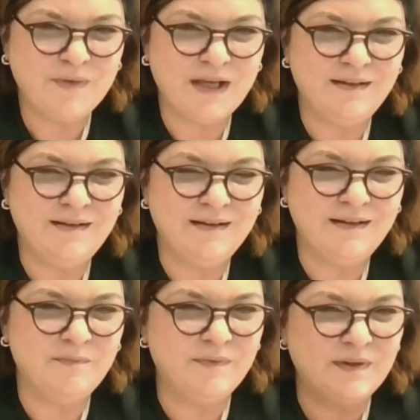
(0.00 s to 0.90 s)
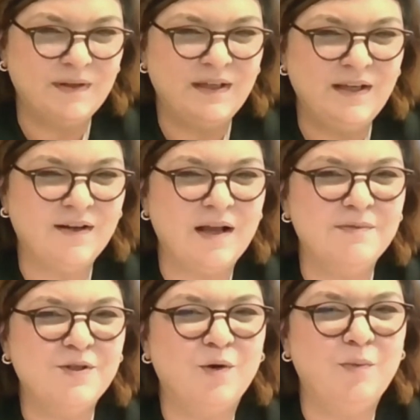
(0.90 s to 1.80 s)
And here
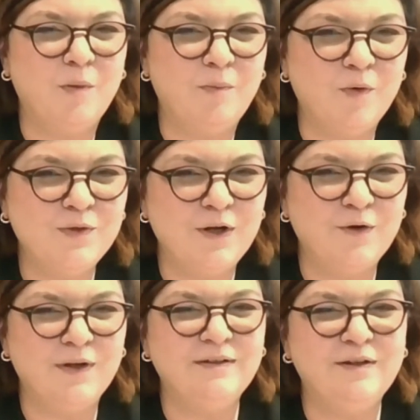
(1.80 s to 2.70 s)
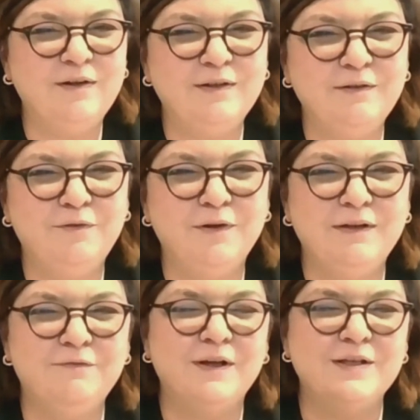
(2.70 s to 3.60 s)
comes our proposal on alternative
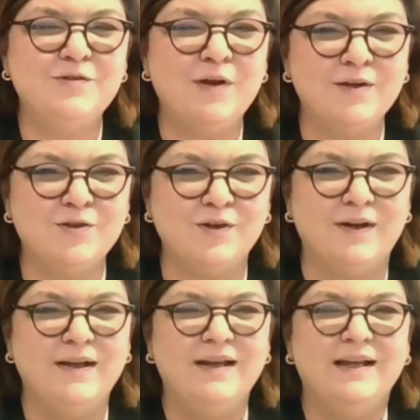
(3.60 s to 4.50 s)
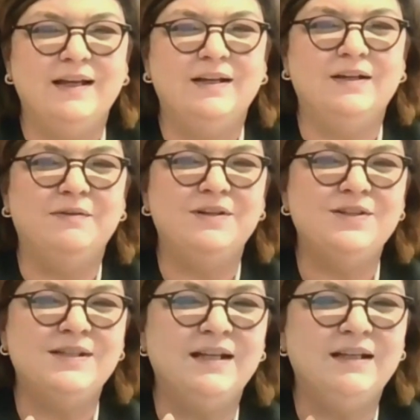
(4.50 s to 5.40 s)
fuel infrastructure,
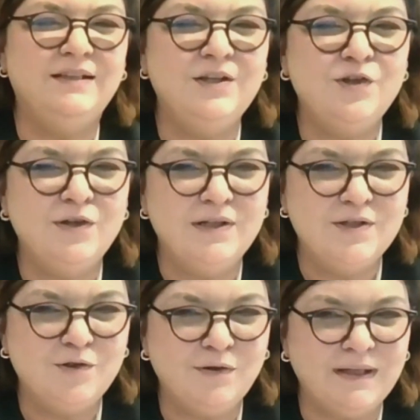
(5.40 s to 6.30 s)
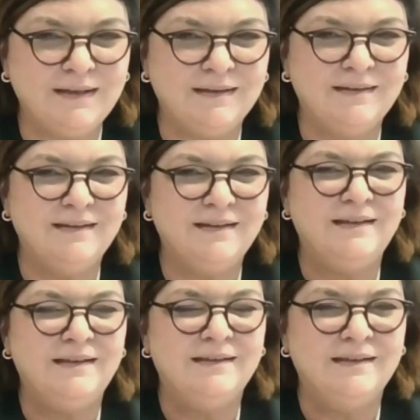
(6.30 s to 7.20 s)
which is an additional string
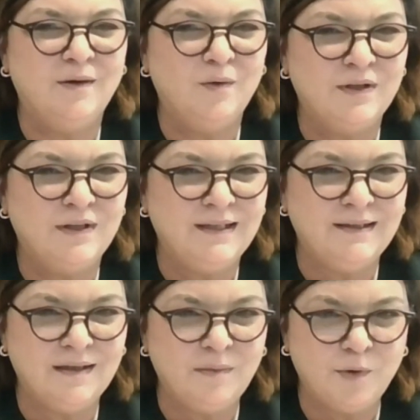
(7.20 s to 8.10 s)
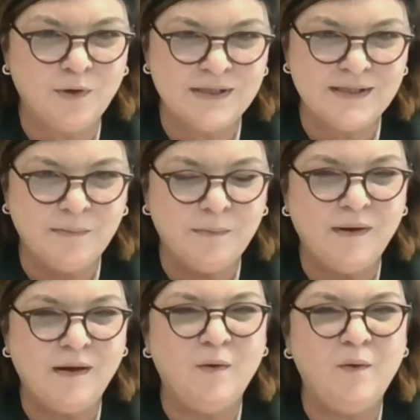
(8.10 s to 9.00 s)
in our Green Deal policy
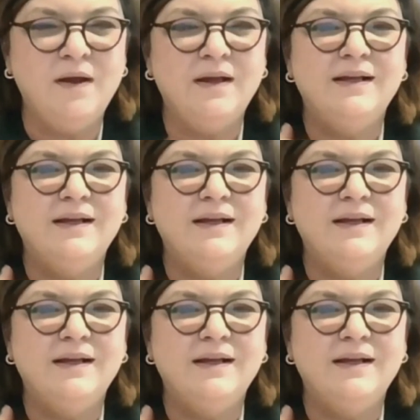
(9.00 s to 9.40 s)
bow,